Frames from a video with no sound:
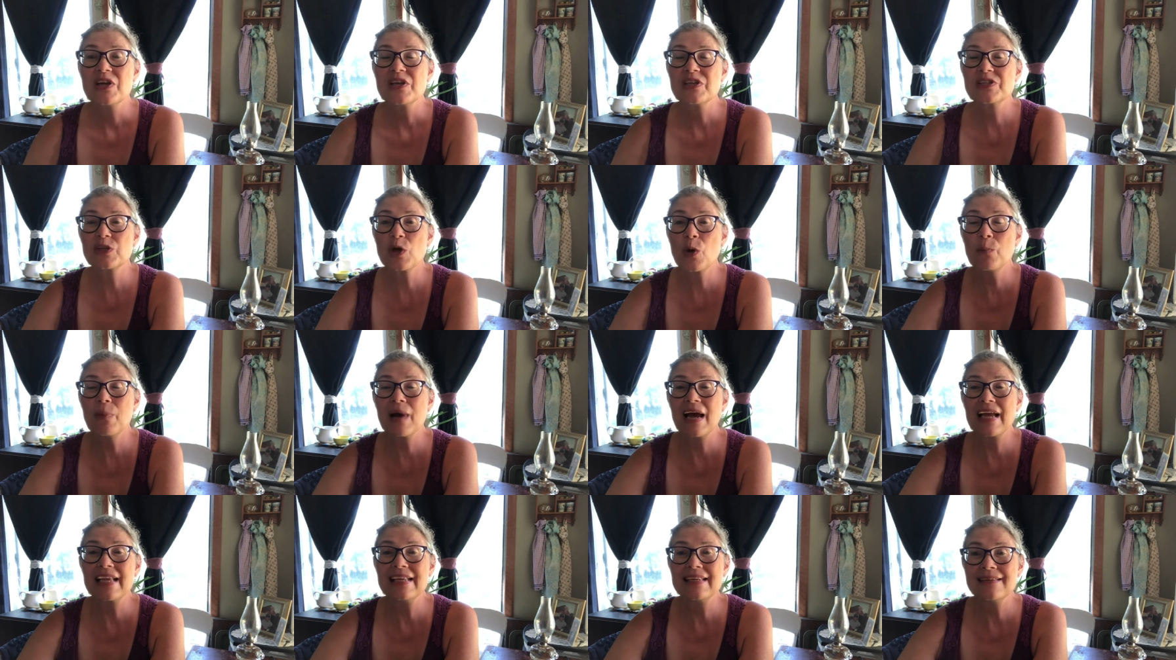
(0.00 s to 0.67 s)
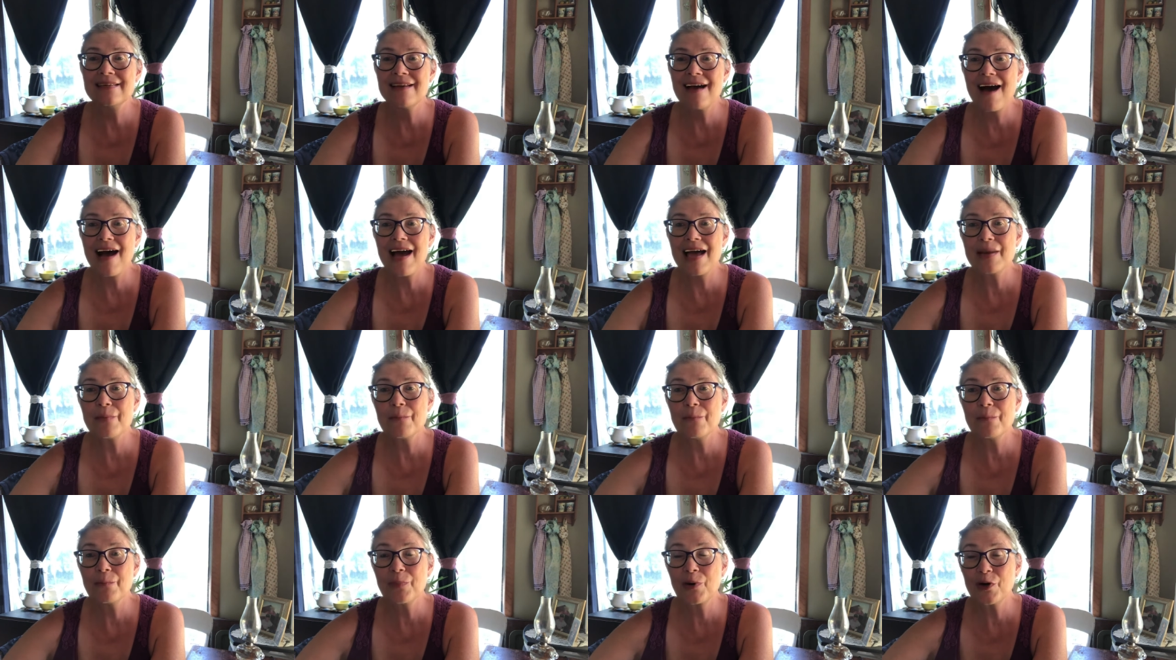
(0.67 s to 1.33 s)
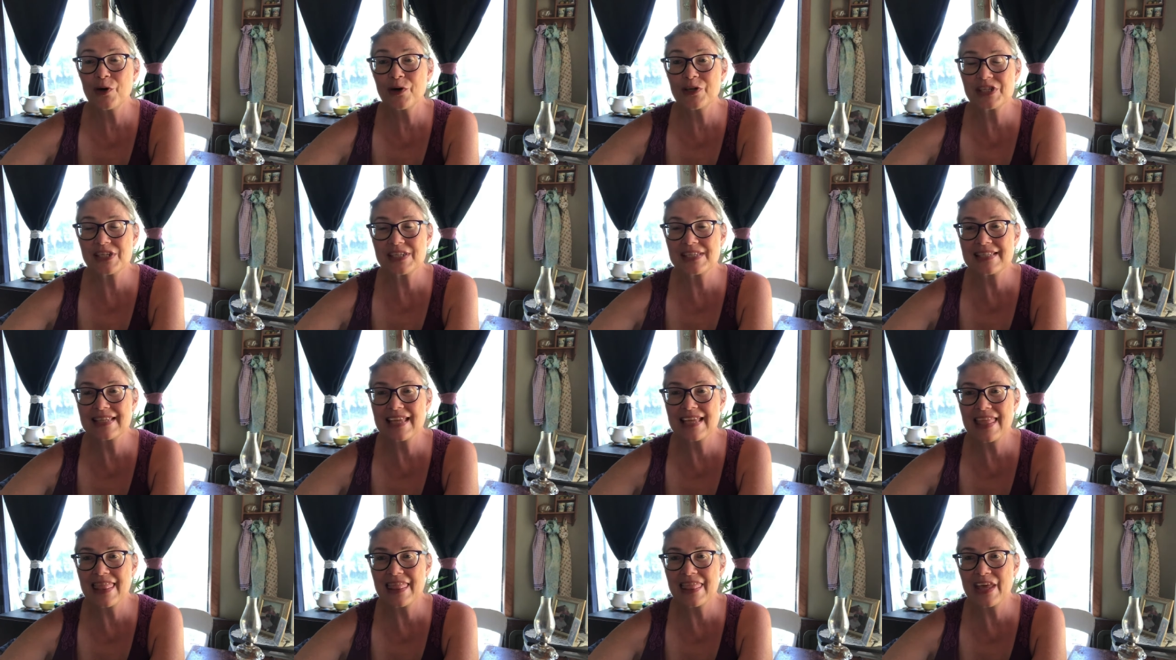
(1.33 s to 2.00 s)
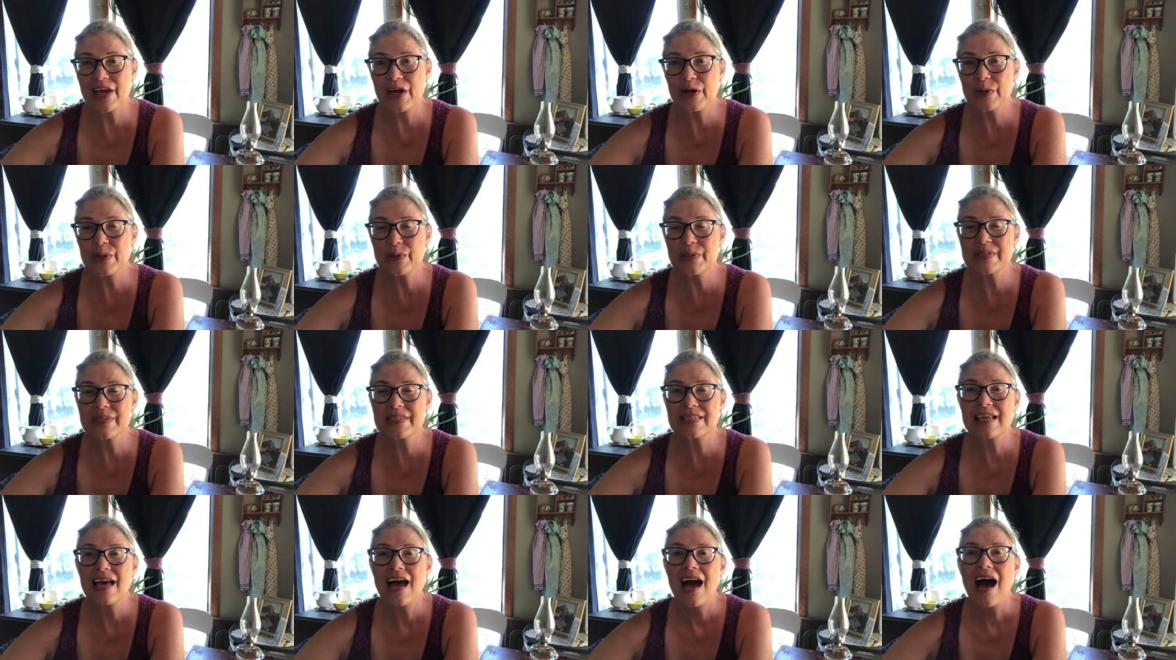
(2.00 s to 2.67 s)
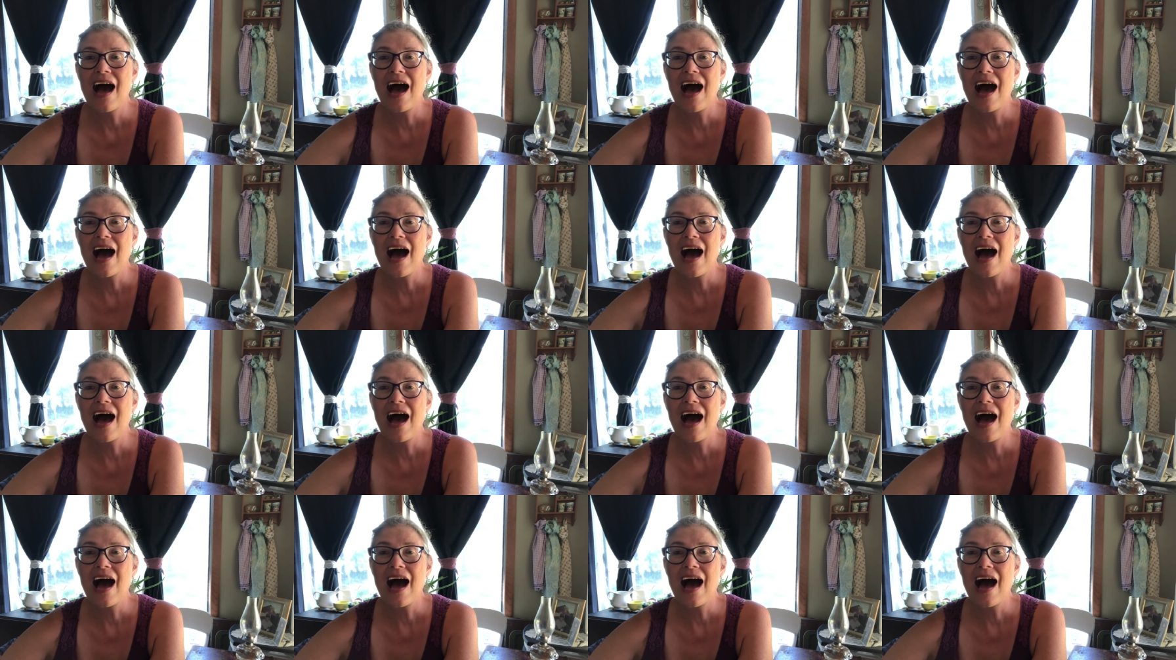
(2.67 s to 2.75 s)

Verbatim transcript: So by not purchasing those,